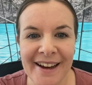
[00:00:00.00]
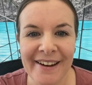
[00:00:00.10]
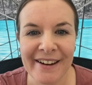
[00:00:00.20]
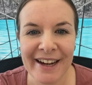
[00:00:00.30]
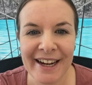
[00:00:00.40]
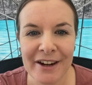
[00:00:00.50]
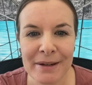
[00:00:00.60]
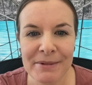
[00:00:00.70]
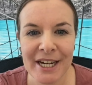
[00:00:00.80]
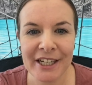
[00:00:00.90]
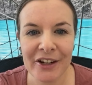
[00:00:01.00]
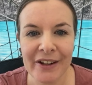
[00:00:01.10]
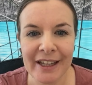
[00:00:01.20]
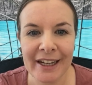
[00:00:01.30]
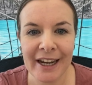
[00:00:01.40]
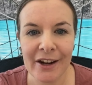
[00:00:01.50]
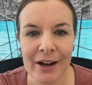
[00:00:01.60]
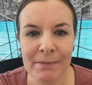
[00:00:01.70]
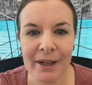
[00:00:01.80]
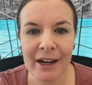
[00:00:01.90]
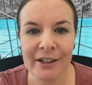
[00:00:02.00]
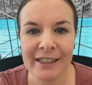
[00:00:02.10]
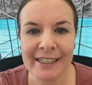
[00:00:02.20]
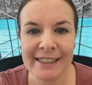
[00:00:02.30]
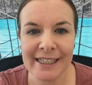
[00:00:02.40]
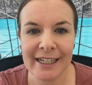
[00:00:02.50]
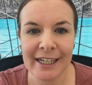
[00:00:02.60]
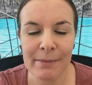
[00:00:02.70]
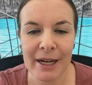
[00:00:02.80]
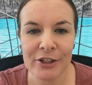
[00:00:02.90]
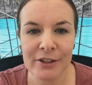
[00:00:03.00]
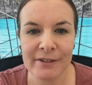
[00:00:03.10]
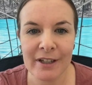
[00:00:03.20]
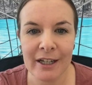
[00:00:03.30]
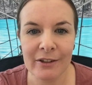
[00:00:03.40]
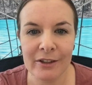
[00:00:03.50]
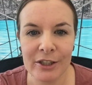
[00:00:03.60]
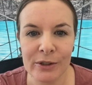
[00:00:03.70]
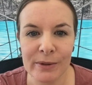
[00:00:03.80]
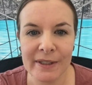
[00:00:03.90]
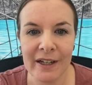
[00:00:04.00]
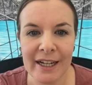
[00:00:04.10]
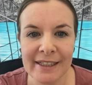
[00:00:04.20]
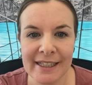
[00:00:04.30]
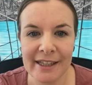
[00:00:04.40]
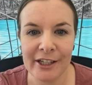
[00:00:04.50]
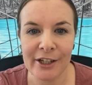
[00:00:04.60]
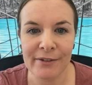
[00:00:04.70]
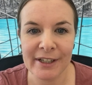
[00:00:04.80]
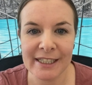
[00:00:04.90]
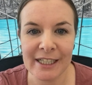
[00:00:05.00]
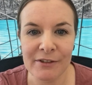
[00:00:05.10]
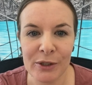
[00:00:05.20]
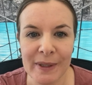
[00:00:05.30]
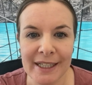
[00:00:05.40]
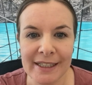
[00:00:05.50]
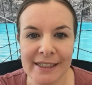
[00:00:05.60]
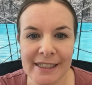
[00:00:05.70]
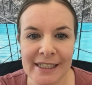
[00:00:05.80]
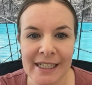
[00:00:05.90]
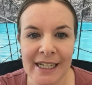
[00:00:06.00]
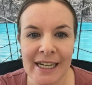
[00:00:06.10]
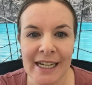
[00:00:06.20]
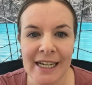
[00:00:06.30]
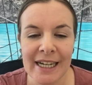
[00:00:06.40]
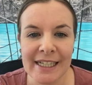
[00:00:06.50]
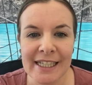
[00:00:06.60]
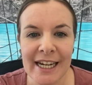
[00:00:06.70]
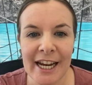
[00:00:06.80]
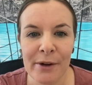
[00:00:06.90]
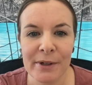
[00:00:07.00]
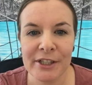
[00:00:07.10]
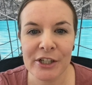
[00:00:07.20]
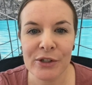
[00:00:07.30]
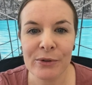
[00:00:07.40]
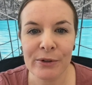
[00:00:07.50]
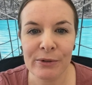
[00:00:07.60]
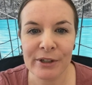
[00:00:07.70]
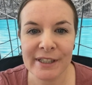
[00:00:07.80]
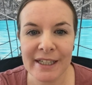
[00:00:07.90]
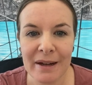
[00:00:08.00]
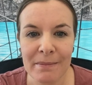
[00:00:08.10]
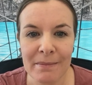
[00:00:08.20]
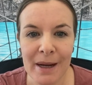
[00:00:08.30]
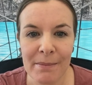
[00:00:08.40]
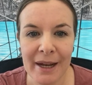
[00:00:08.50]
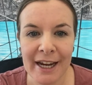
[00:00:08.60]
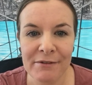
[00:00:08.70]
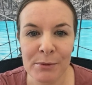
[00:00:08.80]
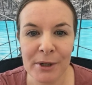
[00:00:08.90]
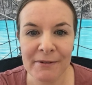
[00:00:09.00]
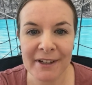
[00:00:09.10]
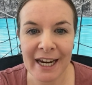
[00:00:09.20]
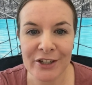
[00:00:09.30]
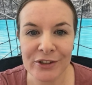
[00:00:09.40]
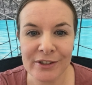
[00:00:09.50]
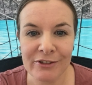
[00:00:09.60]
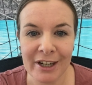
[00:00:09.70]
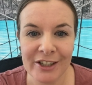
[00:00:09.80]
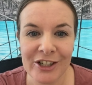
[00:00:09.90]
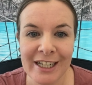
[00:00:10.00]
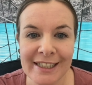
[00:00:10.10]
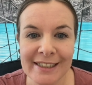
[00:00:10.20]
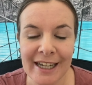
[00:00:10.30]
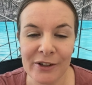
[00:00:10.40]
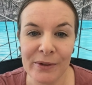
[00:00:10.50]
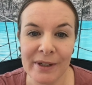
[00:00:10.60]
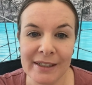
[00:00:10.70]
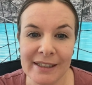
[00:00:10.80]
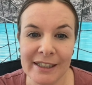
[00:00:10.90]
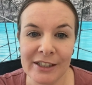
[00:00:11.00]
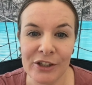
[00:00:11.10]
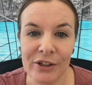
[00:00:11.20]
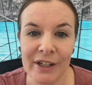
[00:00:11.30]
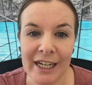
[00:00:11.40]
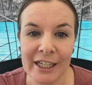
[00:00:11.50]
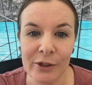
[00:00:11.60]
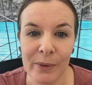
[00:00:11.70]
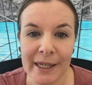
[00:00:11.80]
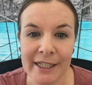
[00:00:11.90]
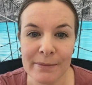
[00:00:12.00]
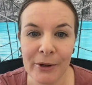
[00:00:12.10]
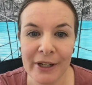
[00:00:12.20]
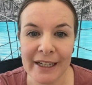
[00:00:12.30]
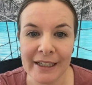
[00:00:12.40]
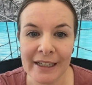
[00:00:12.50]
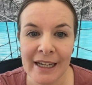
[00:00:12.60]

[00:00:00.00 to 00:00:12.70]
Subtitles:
Hi, I'm Jane Gerling and I'm currently studying a Bachelor of Psychological Science at the University of New England. And today I wanted to talk through some behaviour modification strategies that could assist you in quitting smoking.